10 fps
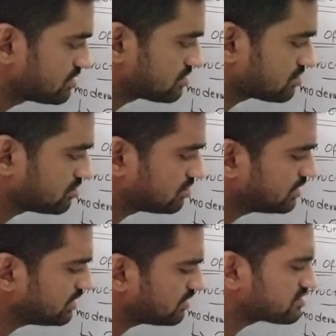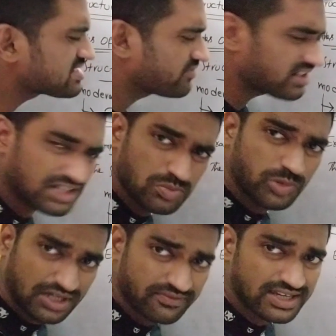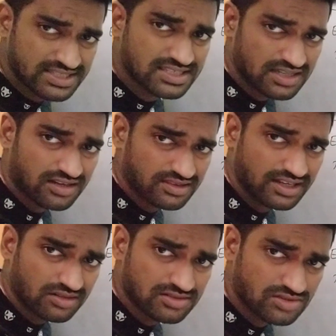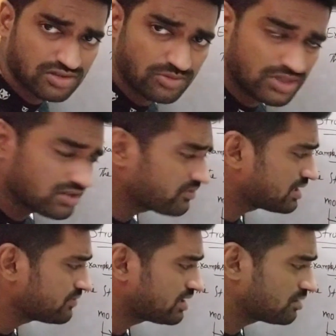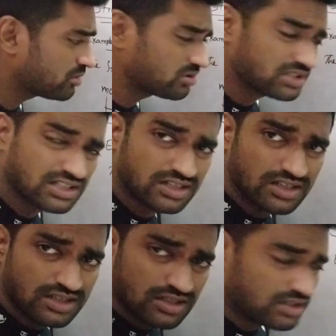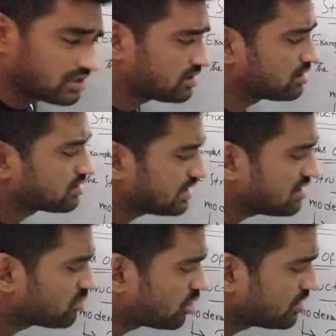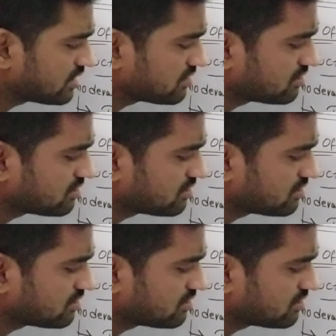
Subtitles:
So here several input devices are there. So we know very well about keyboard,